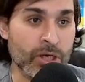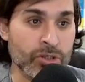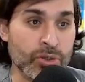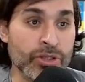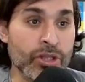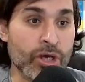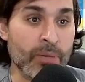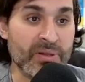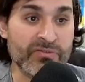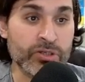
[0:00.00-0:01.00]
So another
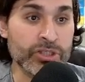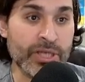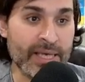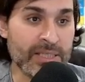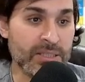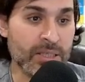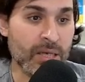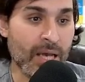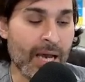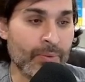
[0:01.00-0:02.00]
couple of good days,
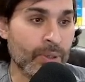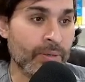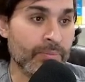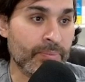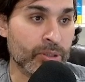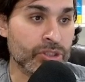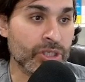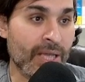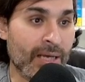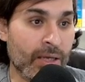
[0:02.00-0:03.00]
and we can be pushing
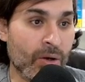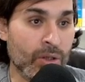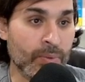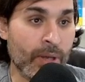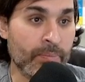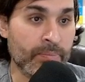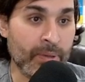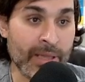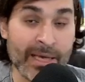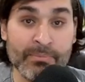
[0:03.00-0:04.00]
that all the way up,
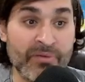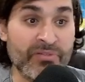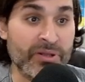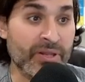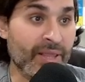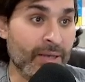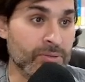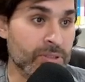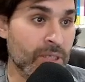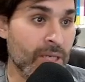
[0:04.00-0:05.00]
like above
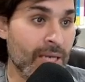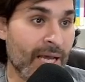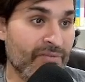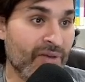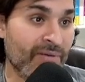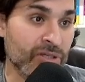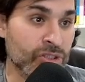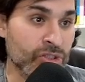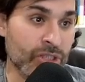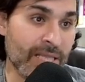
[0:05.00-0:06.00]
30,000. And if you have a look at
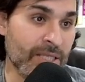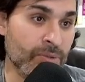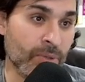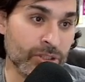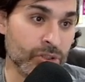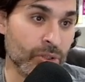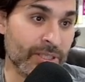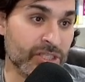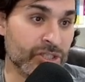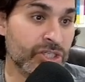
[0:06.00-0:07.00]
those daily, I just showed the
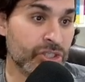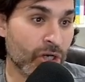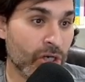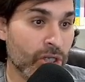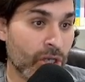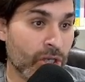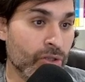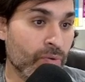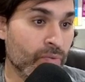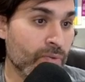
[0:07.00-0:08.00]
screenshot.
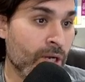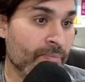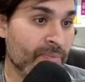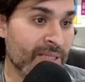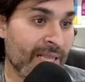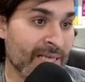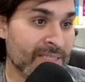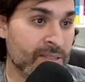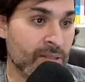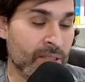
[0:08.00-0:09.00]

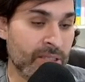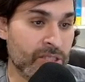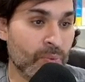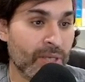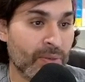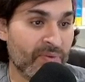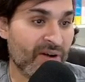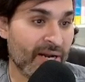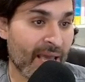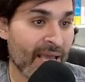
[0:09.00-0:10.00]
In this week we've
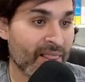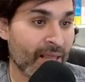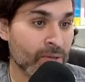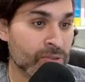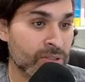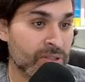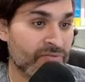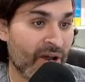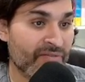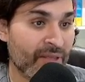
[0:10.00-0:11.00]
had 8,000,
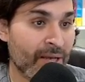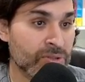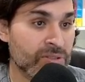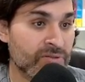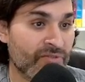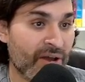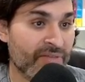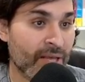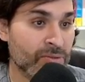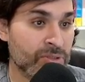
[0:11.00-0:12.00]
5,000,
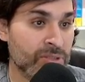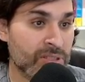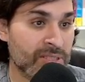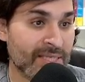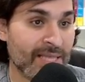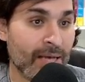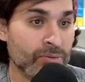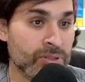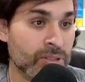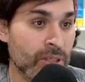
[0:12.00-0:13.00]
5,000,
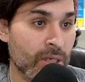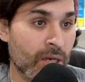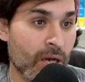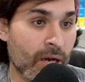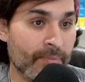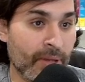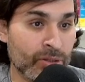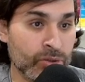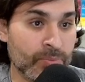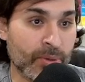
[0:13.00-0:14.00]
6,000, and
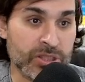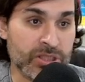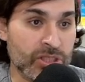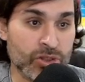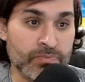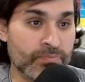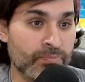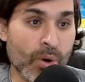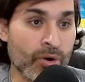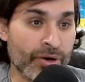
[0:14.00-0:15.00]
those deposits are just
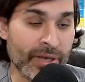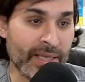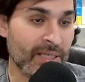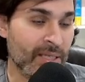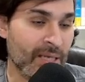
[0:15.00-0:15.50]
pouring in.